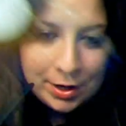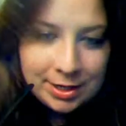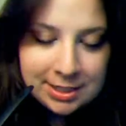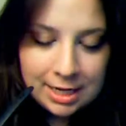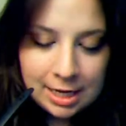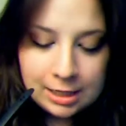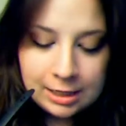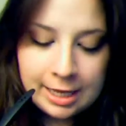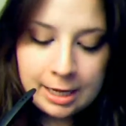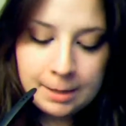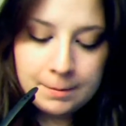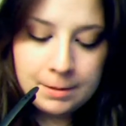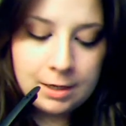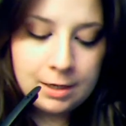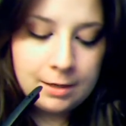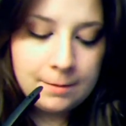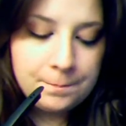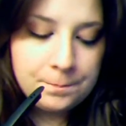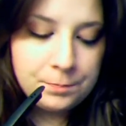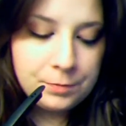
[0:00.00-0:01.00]
idea. Like,
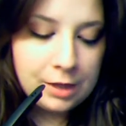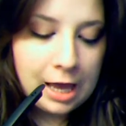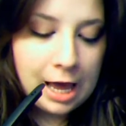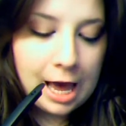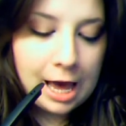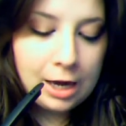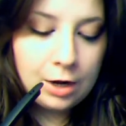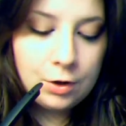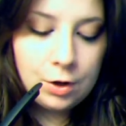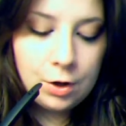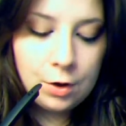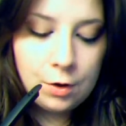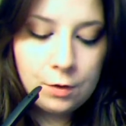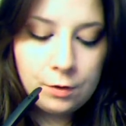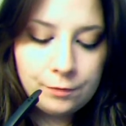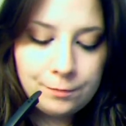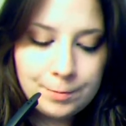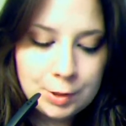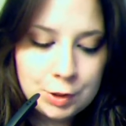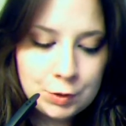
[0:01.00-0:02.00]
I don't
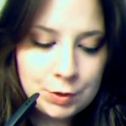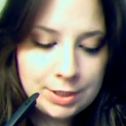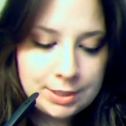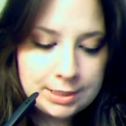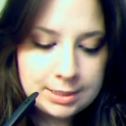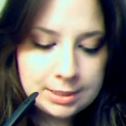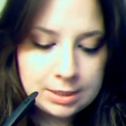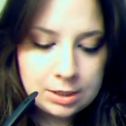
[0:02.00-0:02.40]
know if Patrice